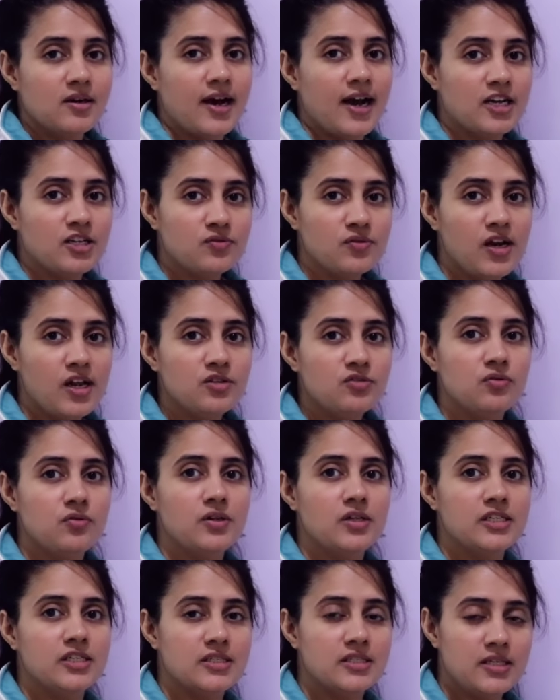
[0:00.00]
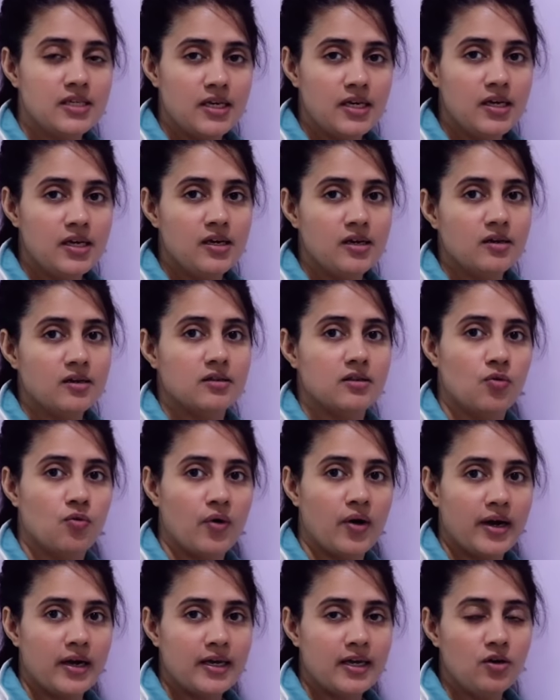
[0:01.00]
as well as we will see the
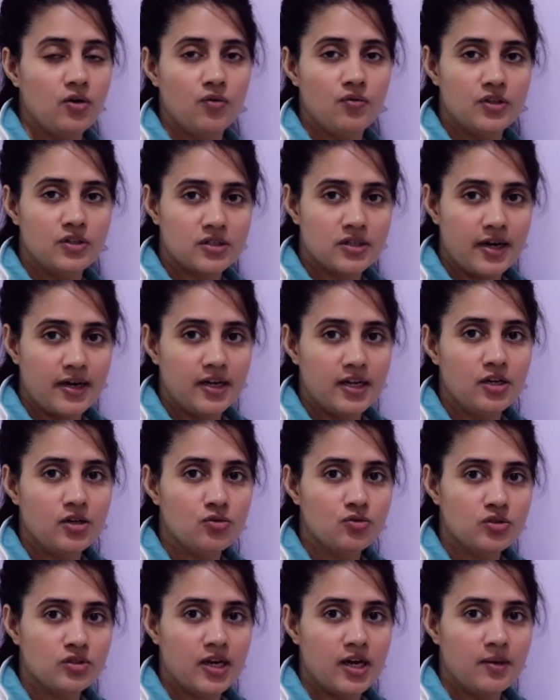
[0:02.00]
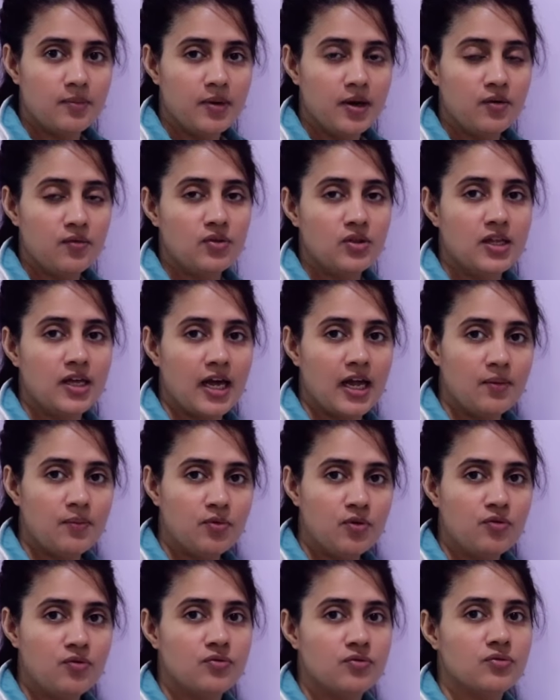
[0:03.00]
working of this continue statement with the
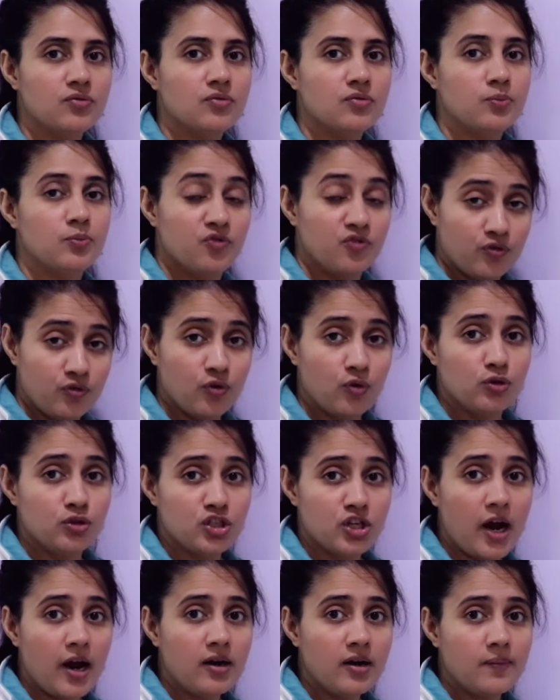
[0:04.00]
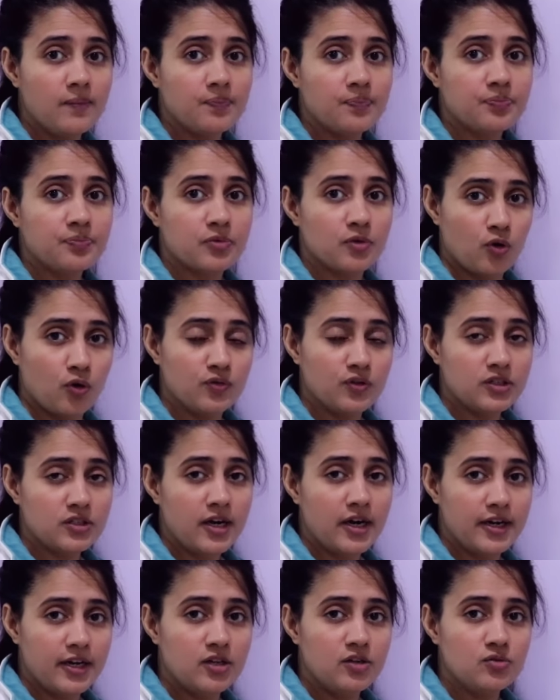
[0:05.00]
help of flowchart of this
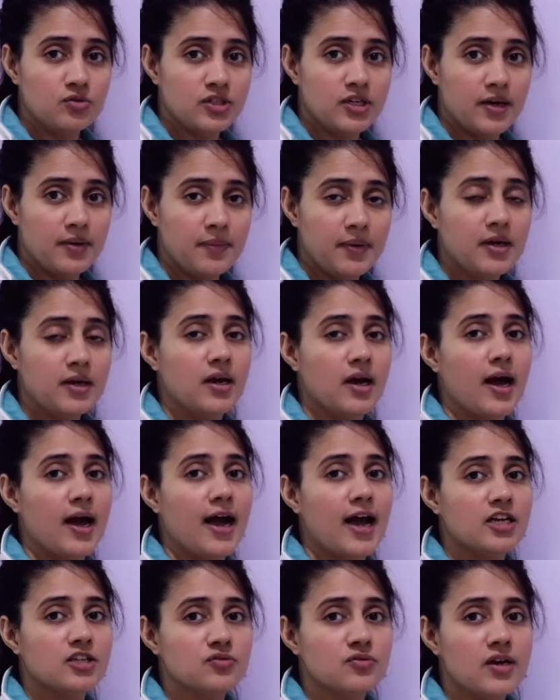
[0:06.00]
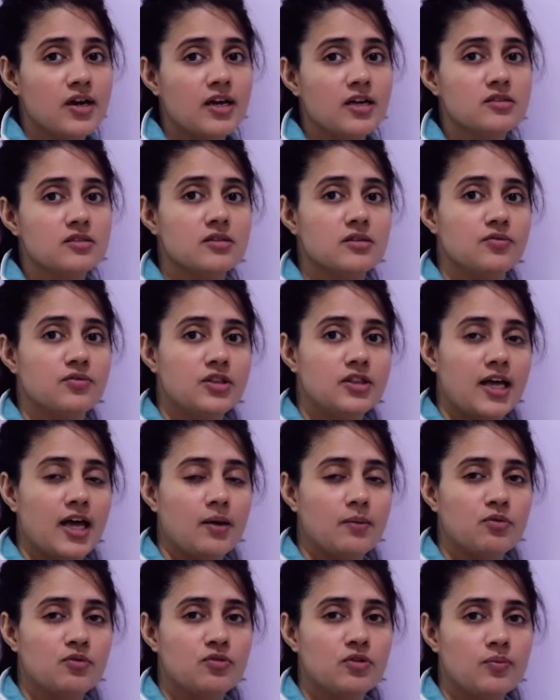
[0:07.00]
continue statement, as well as with the
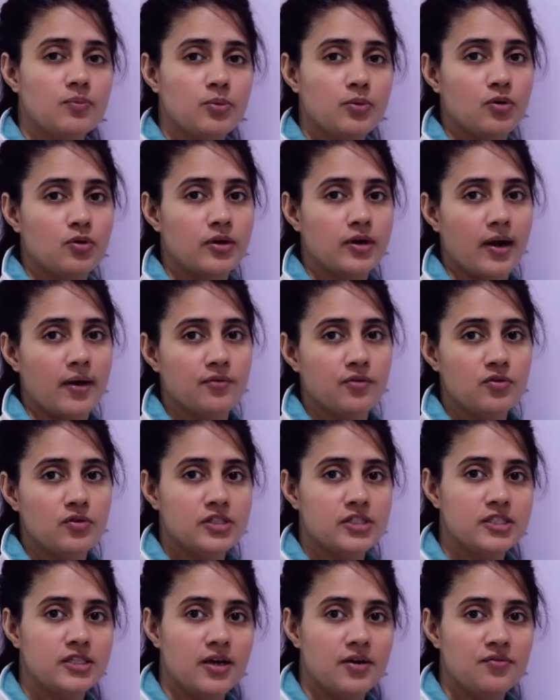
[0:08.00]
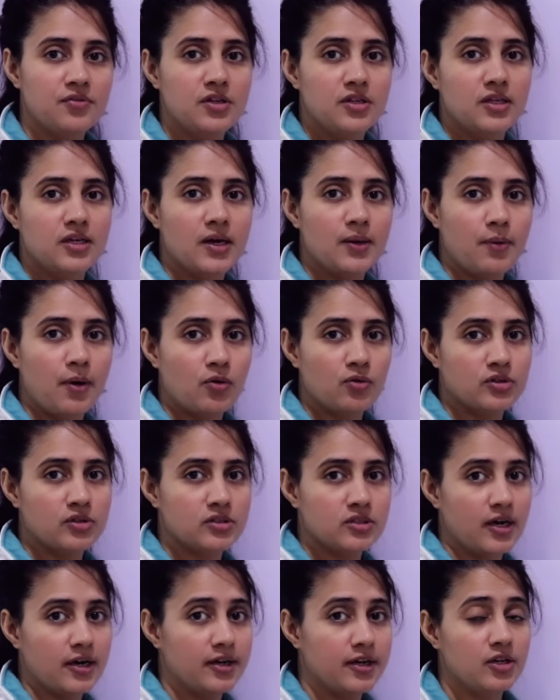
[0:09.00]
help of a program. We will see everything about
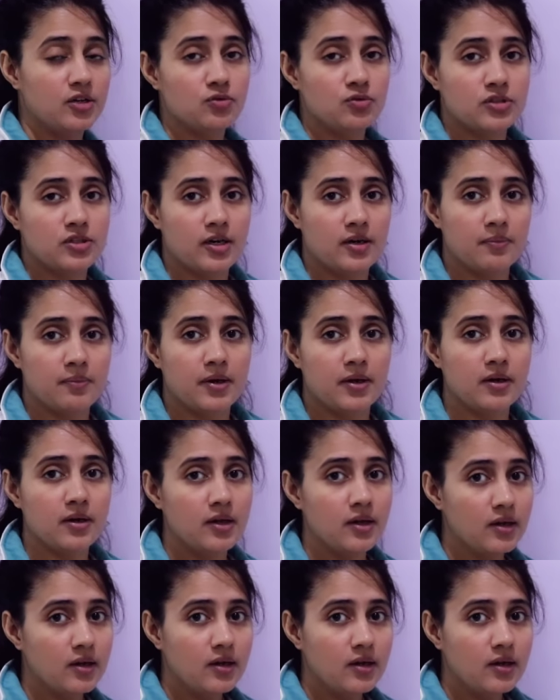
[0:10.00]
this continue statement,